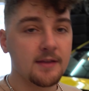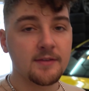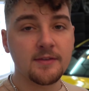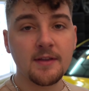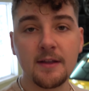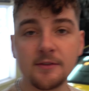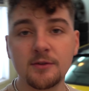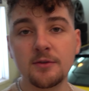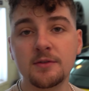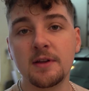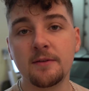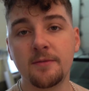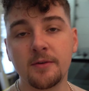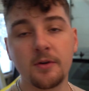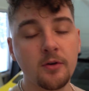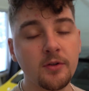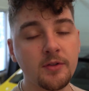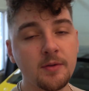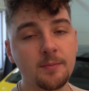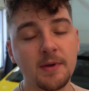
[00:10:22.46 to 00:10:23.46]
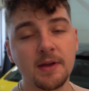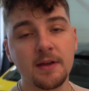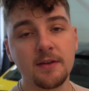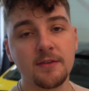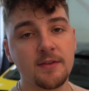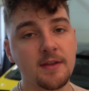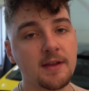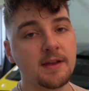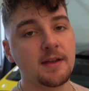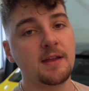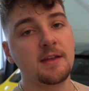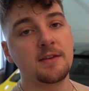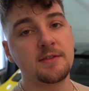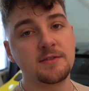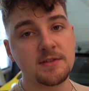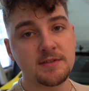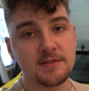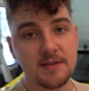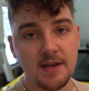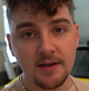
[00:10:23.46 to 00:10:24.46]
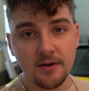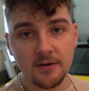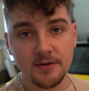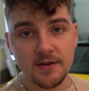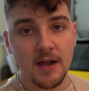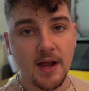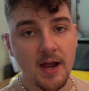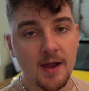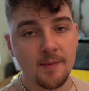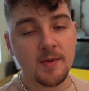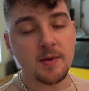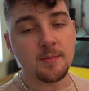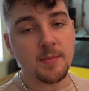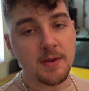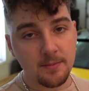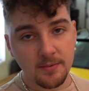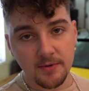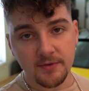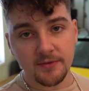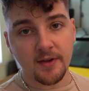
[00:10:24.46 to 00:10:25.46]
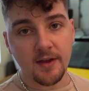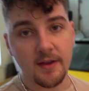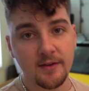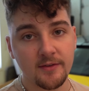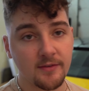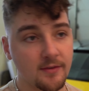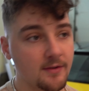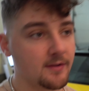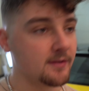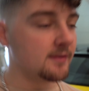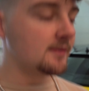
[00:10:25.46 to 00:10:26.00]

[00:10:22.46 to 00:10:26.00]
it's not too difficult. The biggest thing is just take your time and be precise.